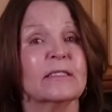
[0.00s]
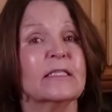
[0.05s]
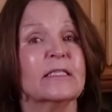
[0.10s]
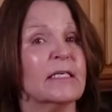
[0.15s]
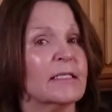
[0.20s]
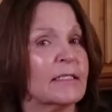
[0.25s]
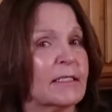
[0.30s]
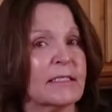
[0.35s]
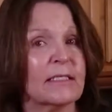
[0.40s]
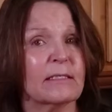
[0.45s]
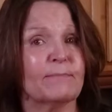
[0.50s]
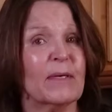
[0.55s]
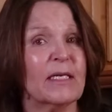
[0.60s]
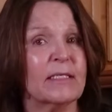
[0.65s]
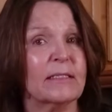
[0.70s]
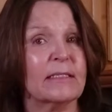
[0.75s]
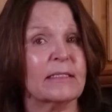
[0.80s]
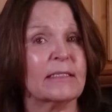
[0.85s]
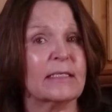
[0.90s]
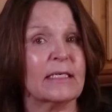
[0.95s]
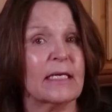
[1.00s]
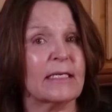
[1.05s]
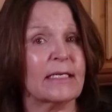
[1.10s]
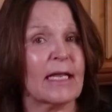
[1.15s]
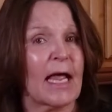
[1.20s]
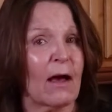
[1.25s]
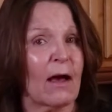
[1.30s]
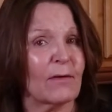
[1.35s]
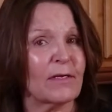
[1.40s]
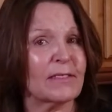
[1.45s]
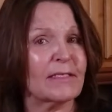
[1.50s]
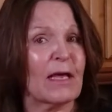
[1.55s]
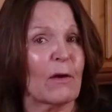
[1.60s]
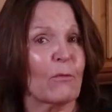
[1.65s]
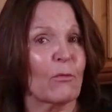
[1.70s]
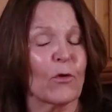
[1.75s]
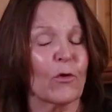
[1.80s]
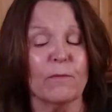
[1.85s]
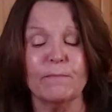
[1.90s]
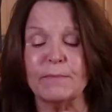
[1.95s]
This has been sitting out, it's
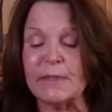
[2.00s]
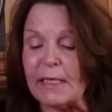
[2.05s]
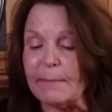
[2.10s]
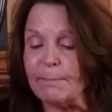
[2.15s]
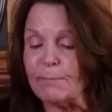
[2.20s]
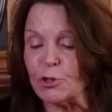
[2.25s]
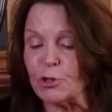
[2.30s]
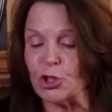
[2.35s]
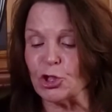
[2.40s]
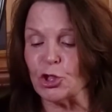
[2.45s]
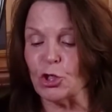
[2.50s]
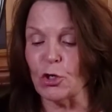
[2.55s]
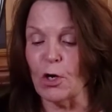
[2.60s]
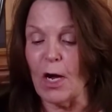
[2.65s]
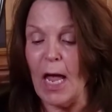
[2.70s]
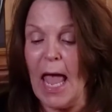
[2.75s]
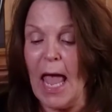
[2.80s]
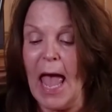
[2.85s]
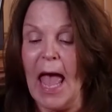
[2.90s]
at room temperature,